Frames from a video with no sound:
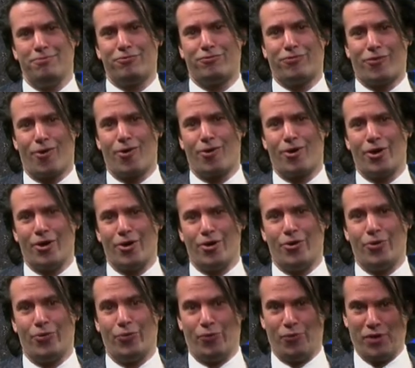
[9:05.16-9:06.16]
for
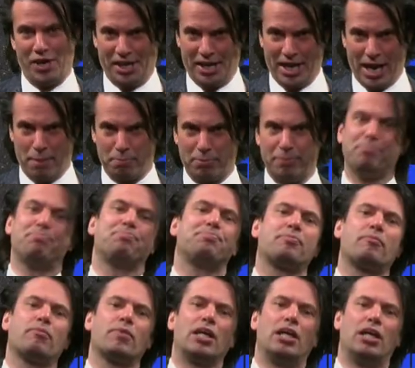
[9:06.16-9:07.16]
a recap.
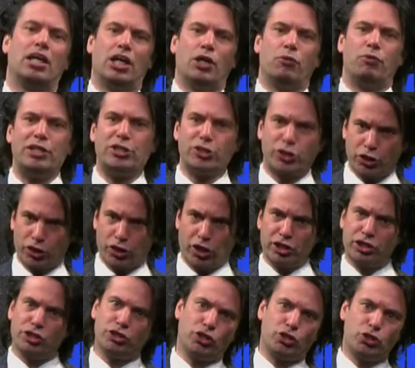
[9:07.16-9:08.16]
We
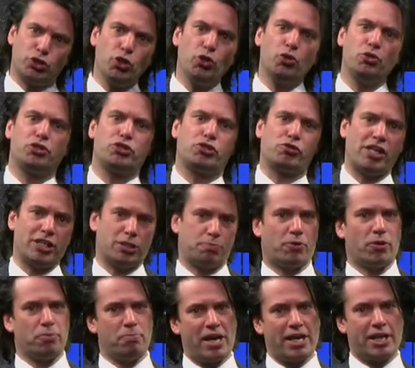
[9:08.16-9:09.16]
discussed the two
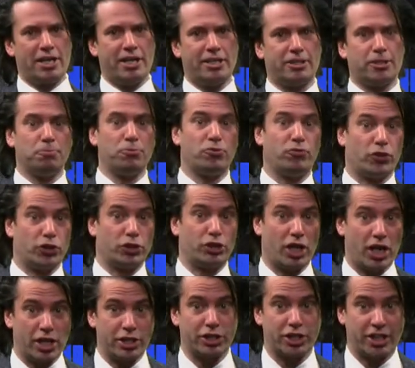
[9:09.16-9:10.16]
transport mechanisms for
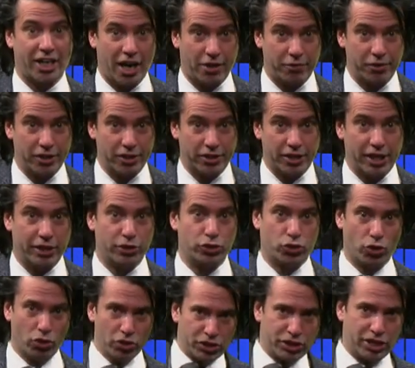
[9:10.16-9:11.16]
charge carrier in
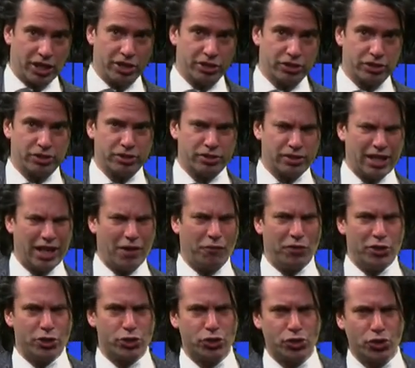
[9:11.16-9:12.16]
solar cells and
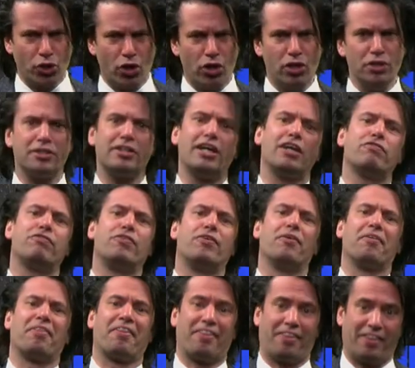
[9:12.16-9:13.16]
we saw that
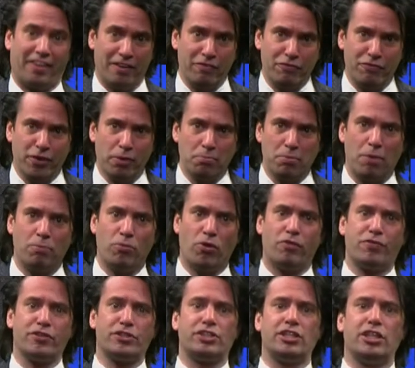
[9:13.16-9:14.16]
for thin film
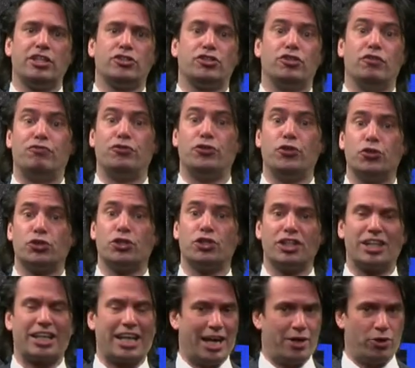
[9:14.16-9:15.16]
amorphous cells
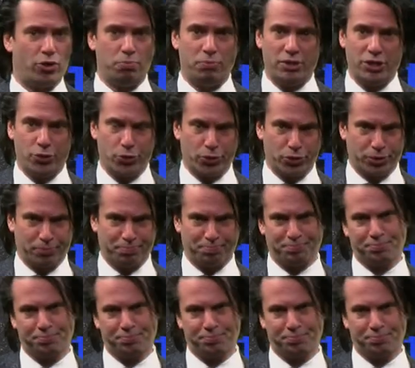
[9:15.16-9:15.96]
diffusion cannot be used.